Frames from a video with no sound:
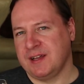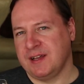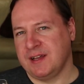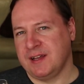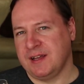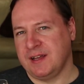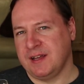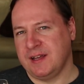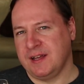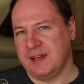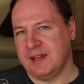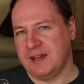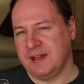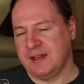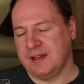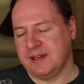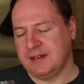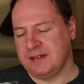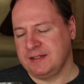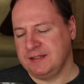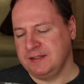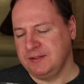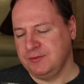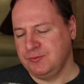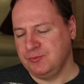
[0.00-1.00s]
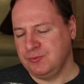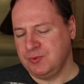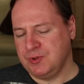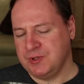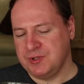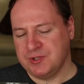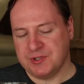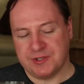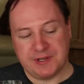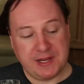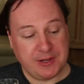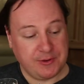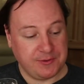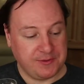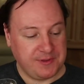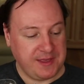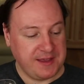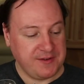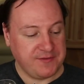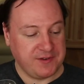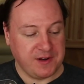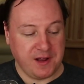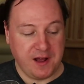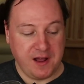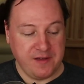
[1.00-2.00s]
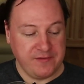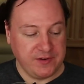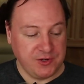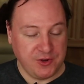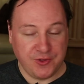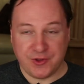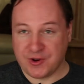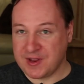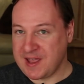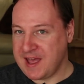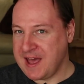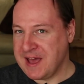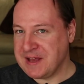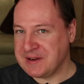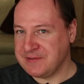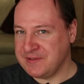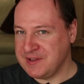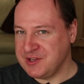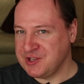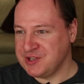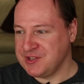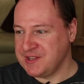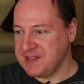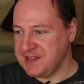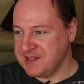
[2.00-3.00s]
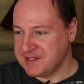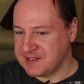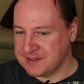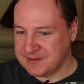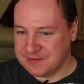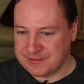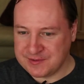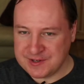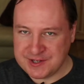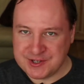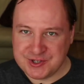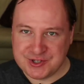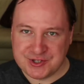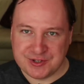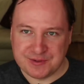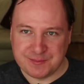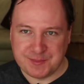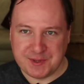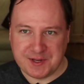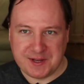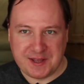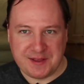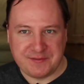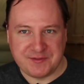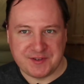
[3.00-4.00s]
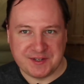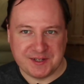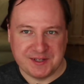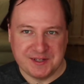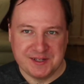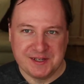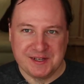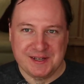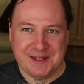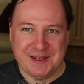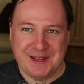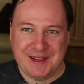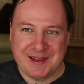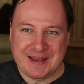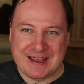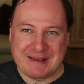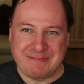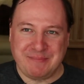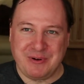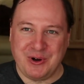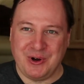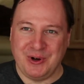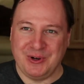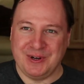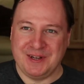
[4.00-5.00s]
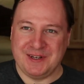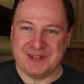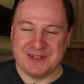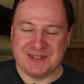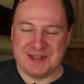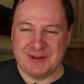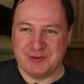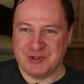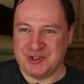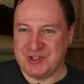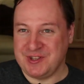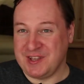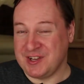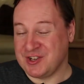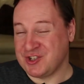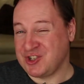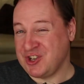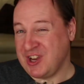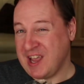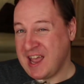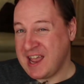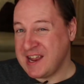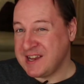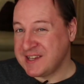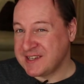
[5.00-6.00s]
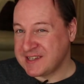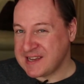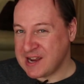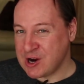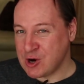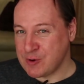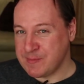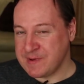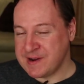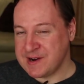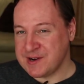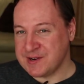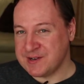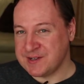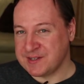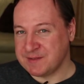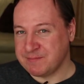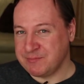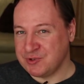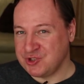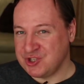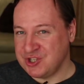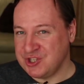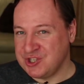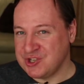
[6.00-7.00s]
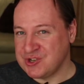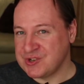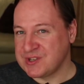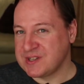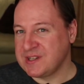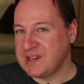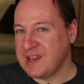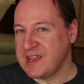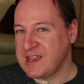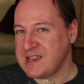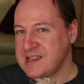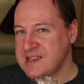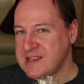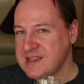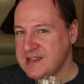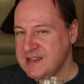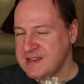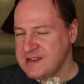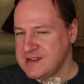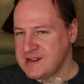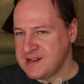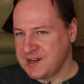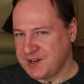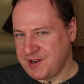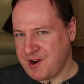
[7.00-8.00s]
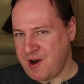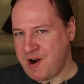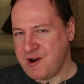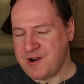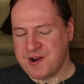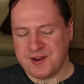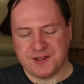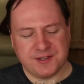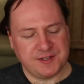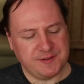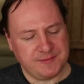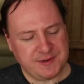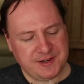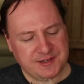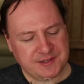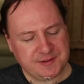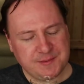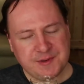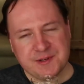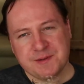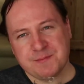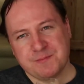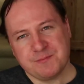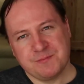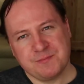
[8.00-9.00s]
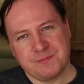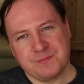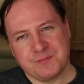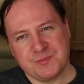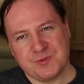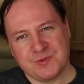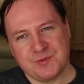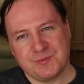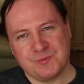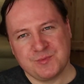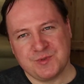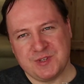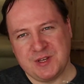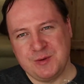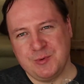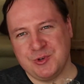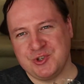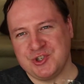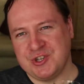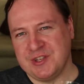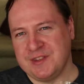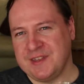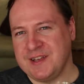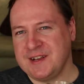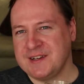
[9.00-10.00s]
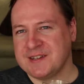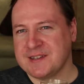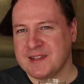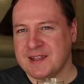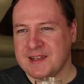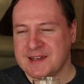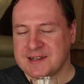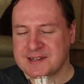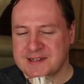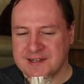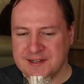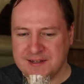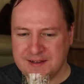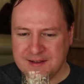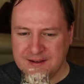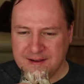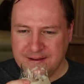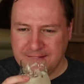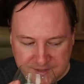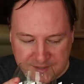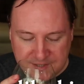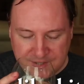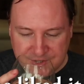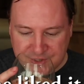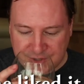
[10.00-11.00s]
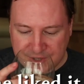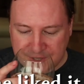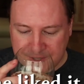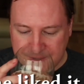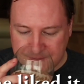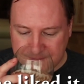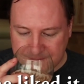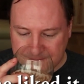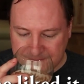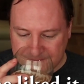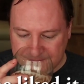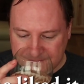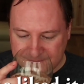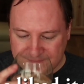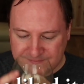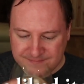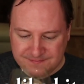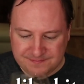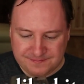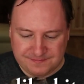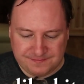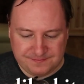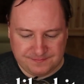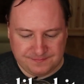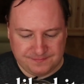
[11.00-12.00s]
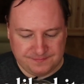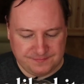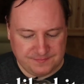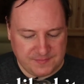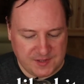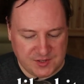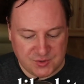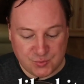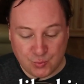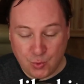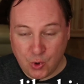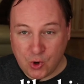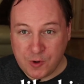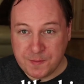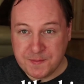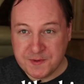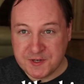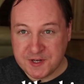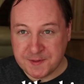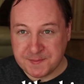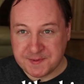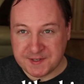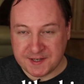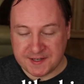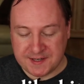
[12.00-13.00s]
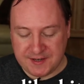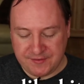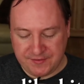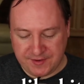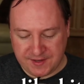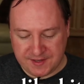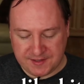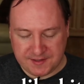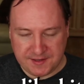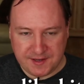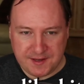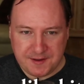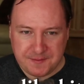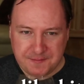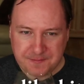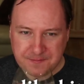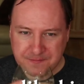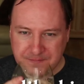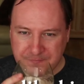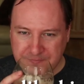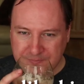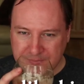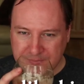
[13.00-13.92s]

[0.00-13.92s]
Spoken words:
I wonder now. I have another can of each of these in the fridge, so I might have to get Pauline to see what she thinks. She hates sour beers, but she does like tartness in the beers. I might see what she thinks of that. And the Citra was warmed up significantly.